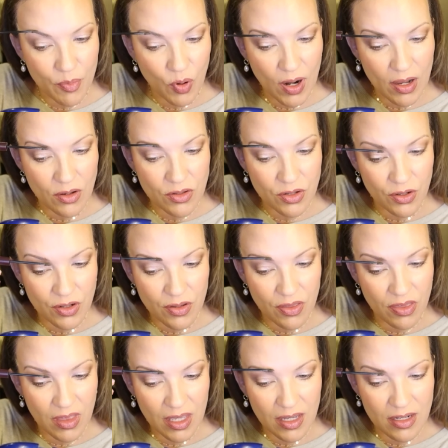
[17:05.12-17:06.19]
brows are
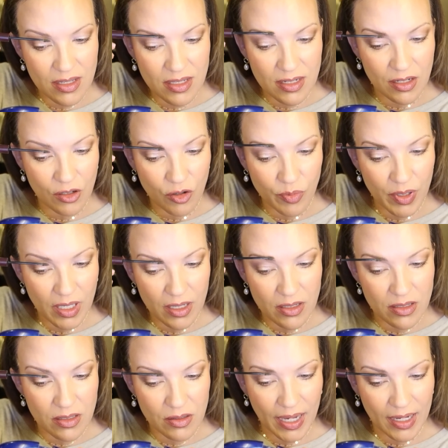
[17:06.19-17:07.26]
thin still
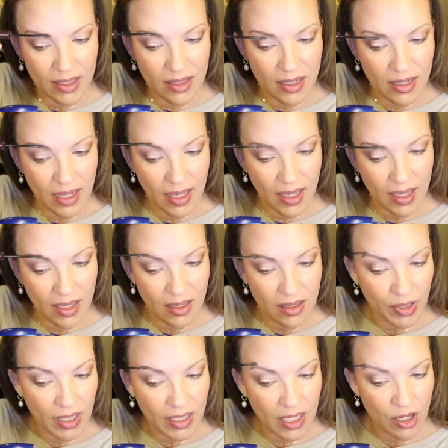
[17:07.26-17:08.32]
because back in the day,
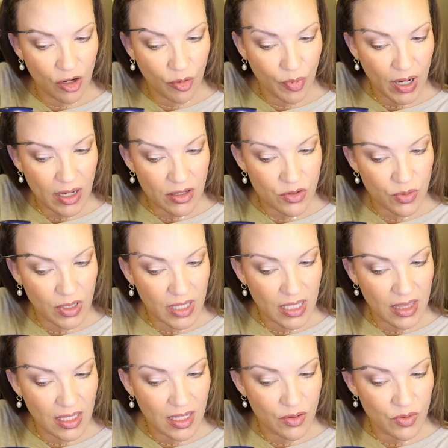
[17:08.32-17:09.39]
plucking your brows really
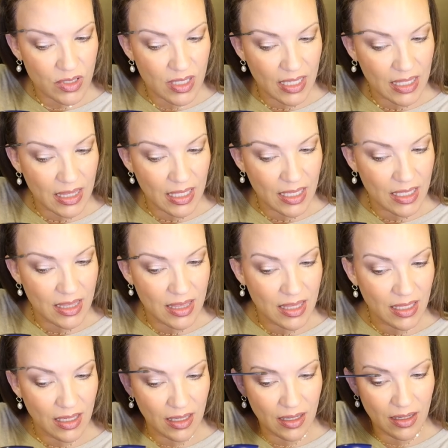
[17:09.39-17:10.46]
thin was like the in
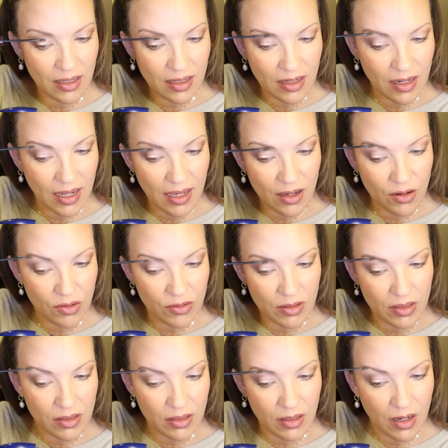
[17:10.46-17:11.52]
thing and now
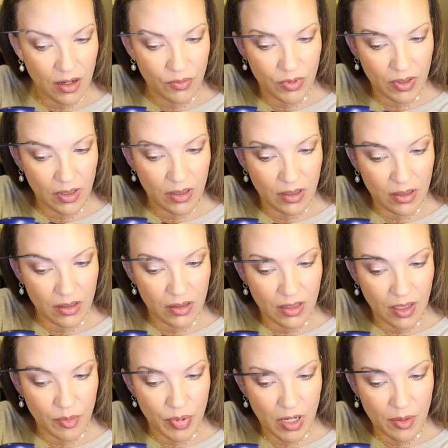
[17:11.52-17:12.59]
it's not really
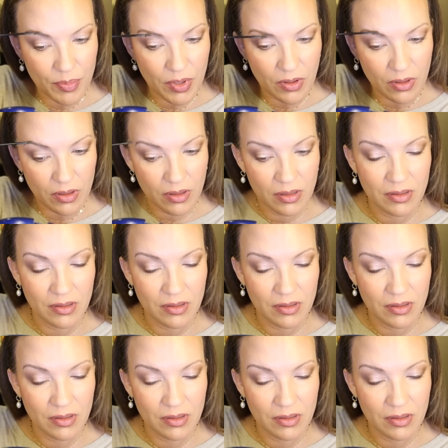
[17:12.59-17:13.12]
that popular.